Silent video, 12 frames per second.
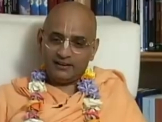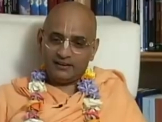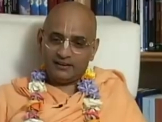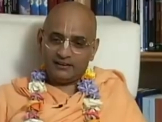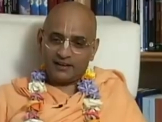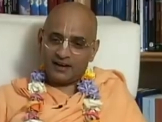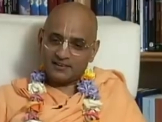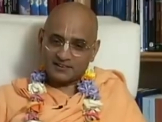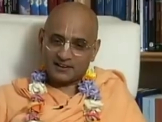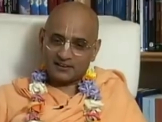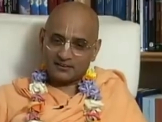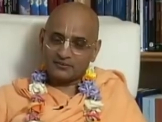I
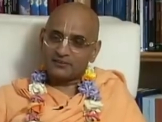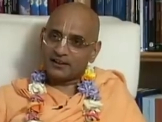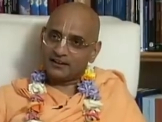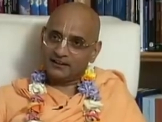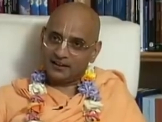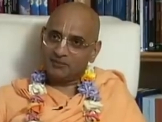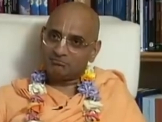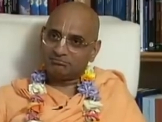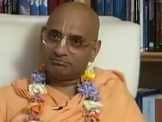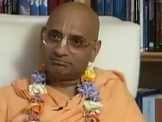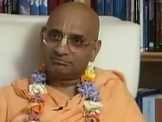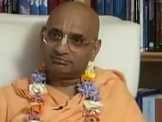started to tell him
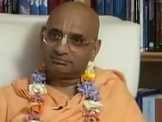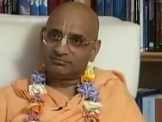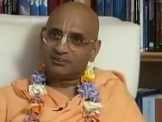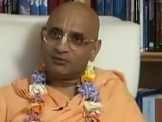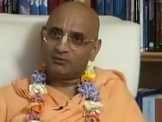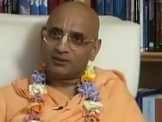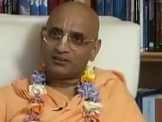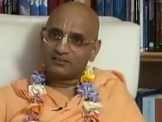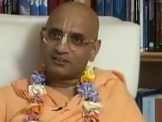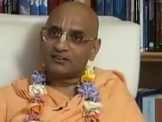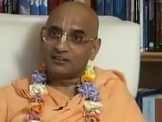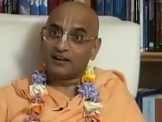
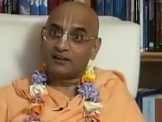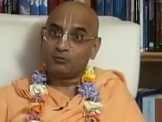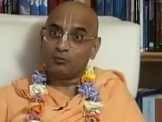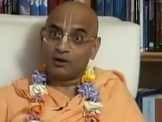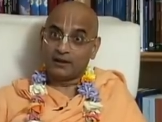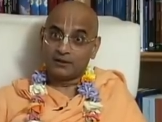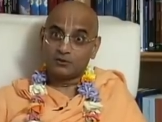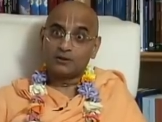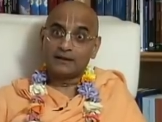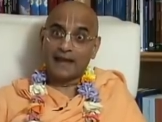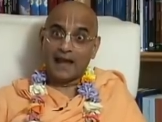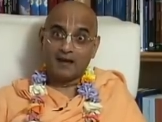what
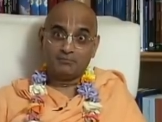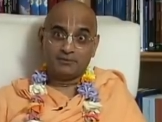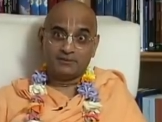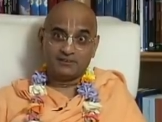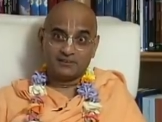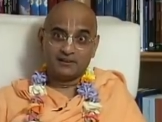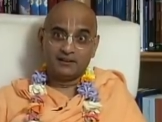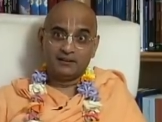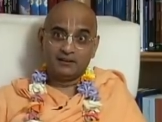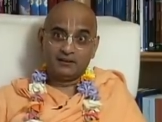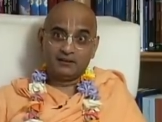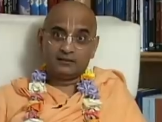actually happened.
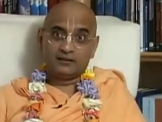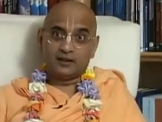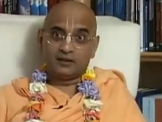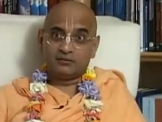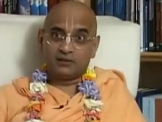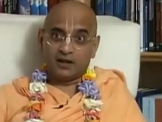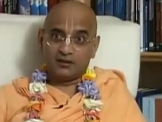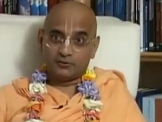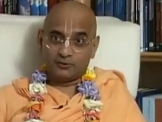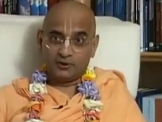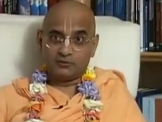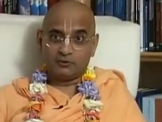That I
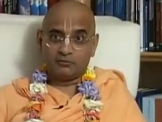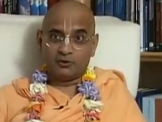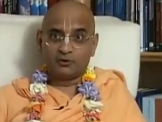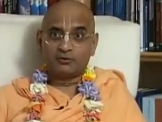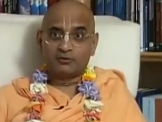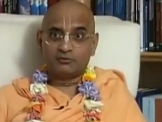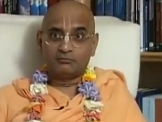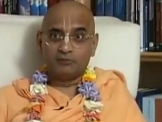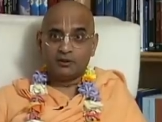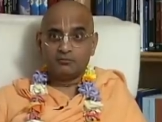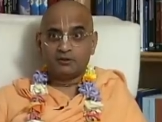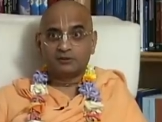told him about
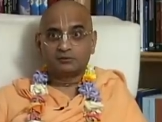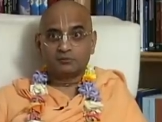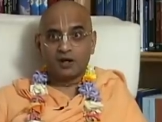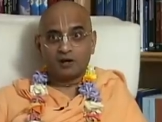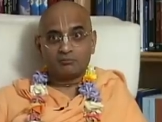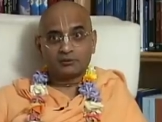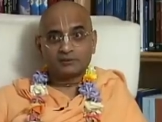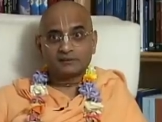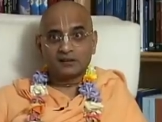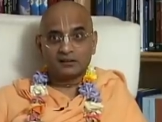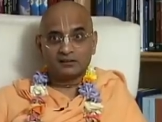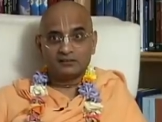Bhima's
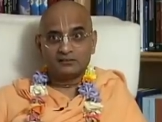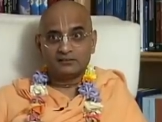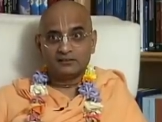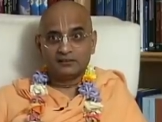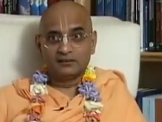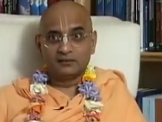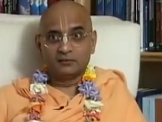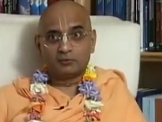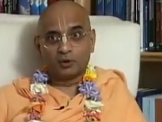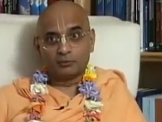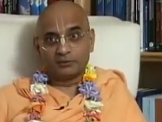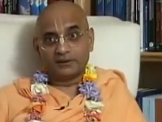Mahaprasthan.
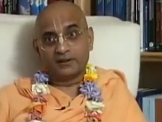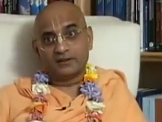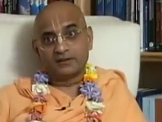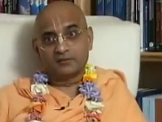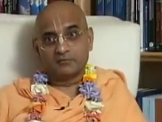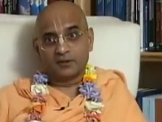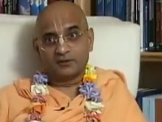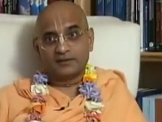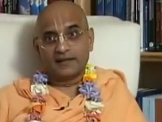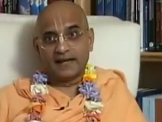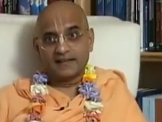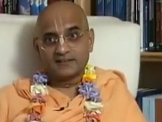Prabhupada heard about
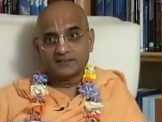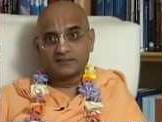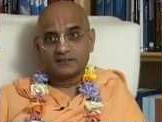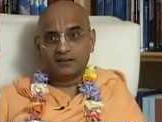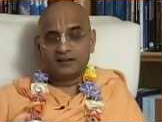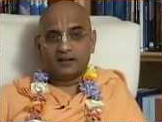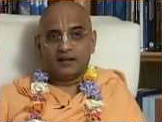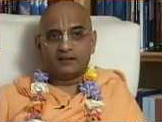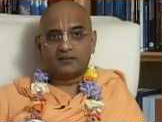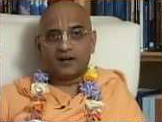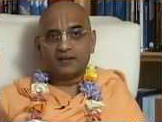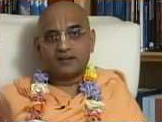that,
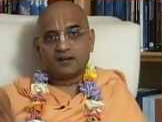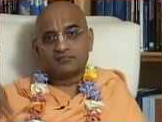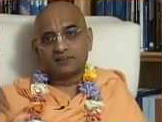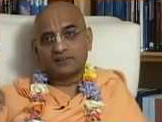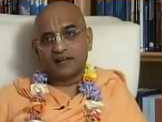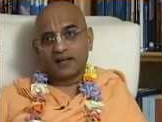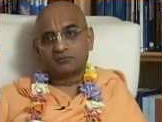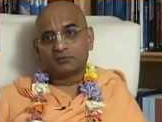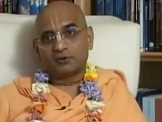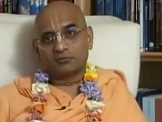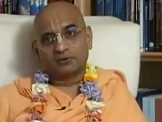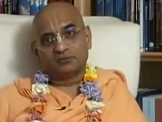and right after that
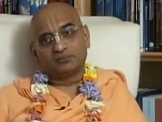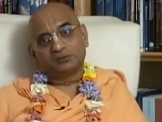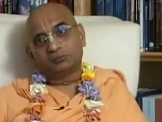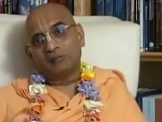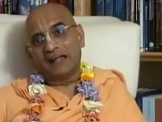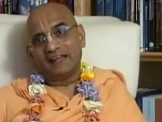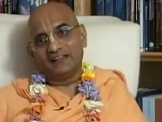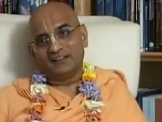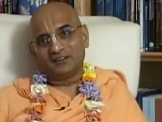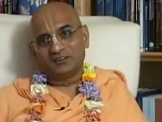Prabhupada was planning